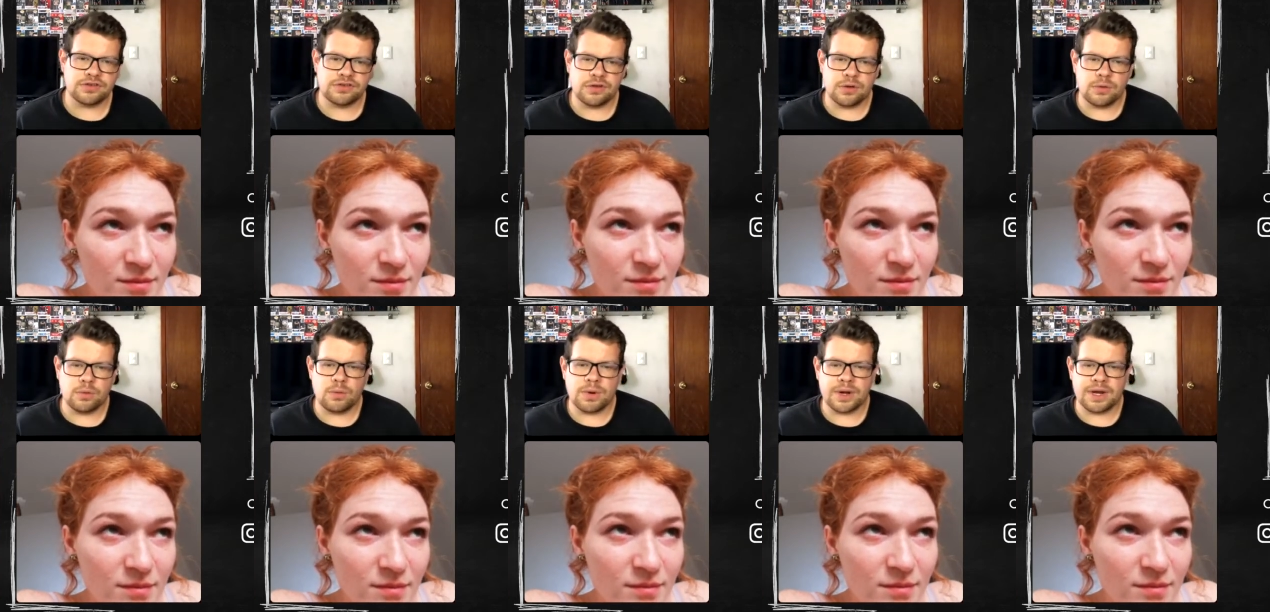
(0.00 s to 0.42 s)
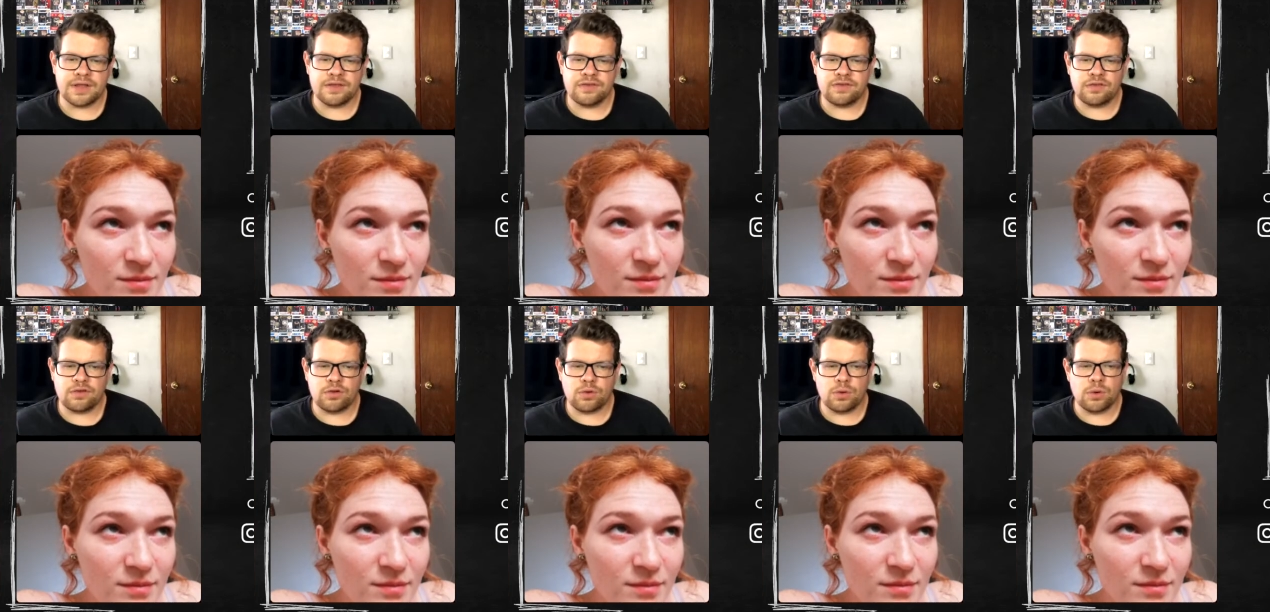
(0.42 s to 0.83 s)
Speaker 1: So what
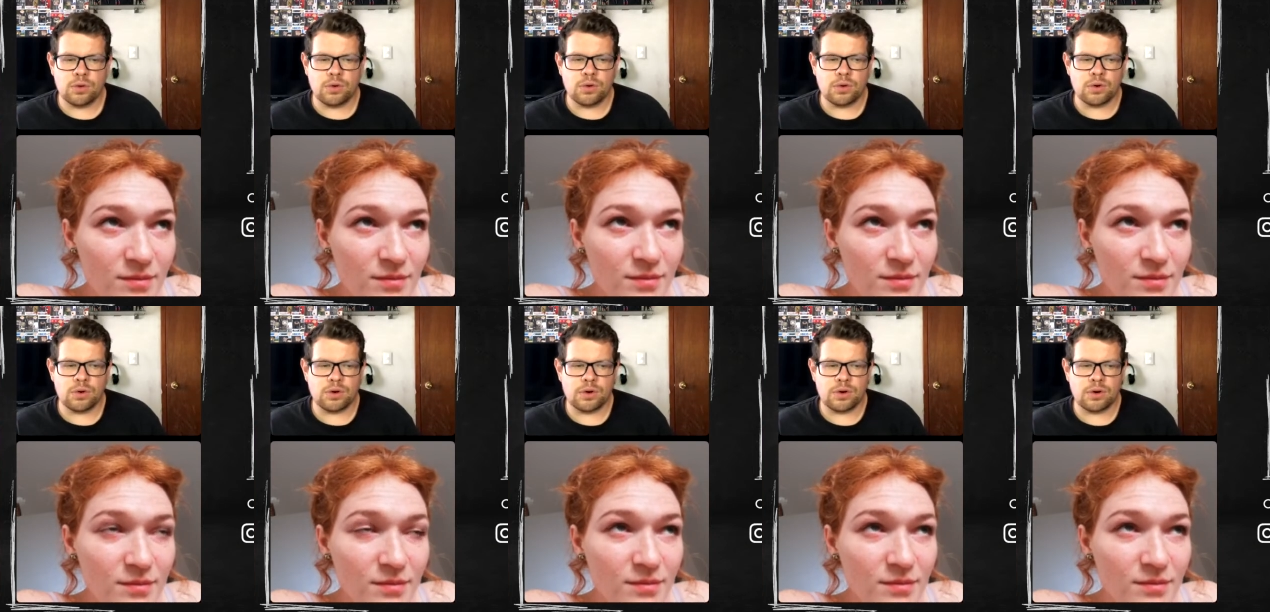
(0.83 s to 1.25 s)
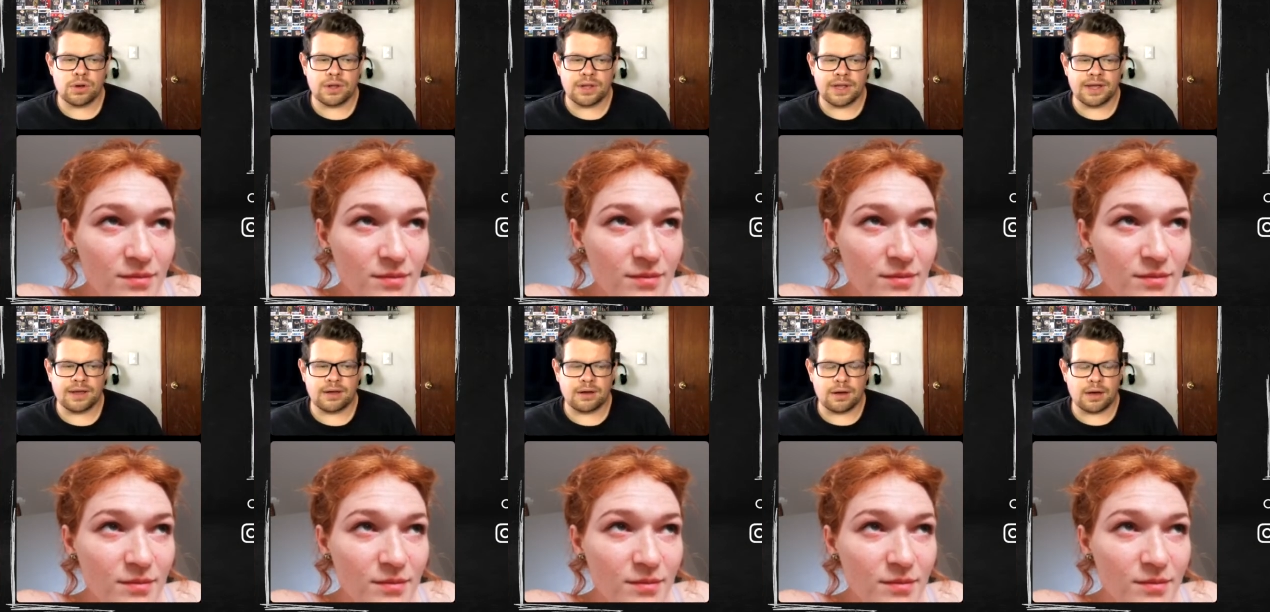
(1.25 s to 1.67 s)
is your,
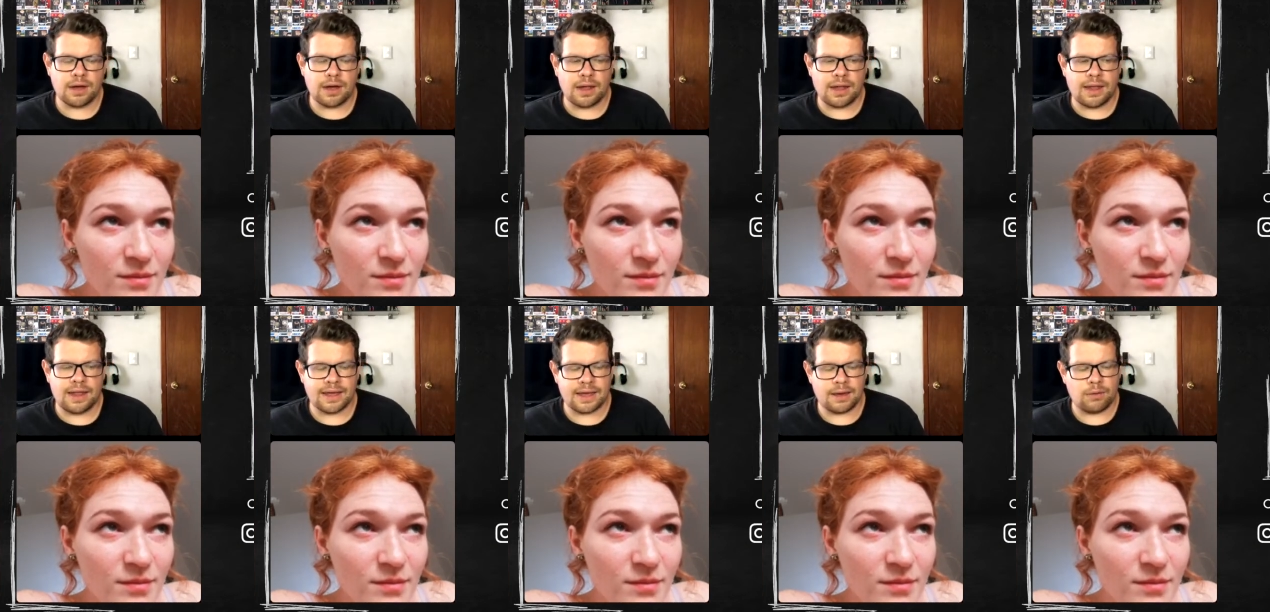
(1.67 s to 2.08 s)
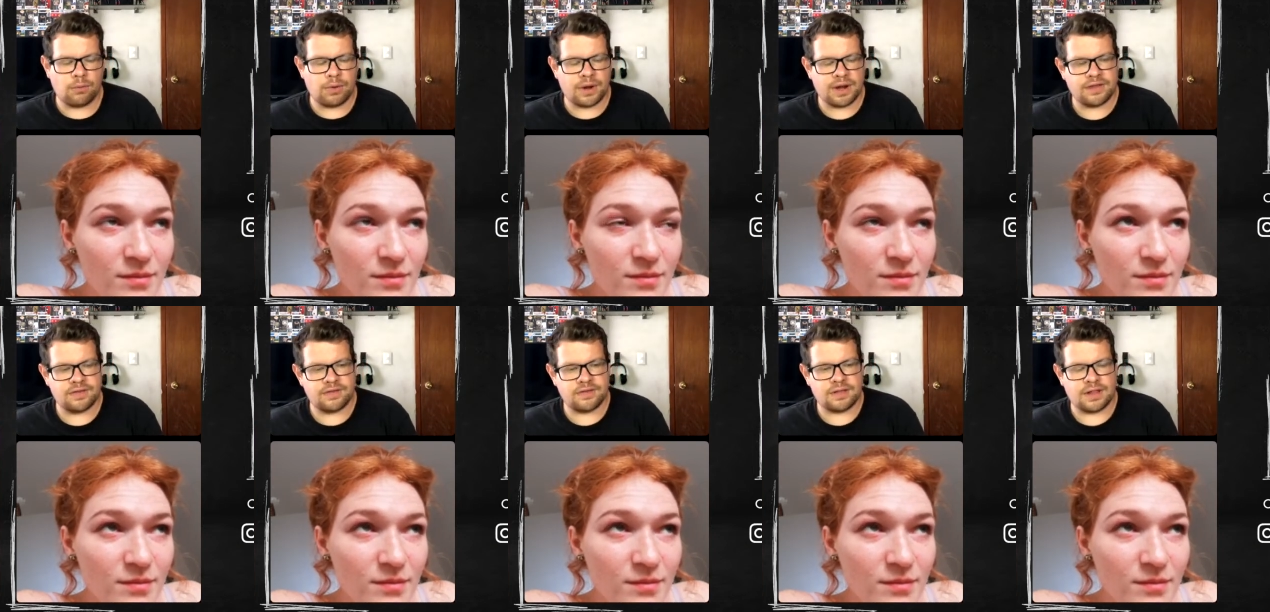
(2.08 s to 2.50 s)
like, like
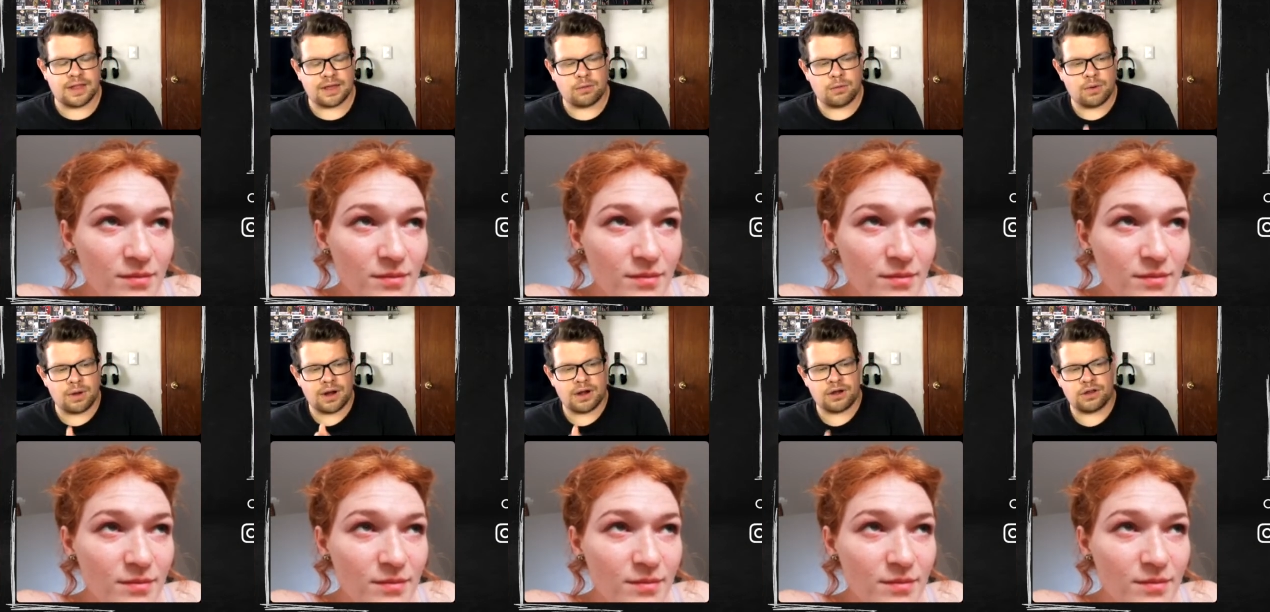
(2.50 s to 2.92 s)
what is, like,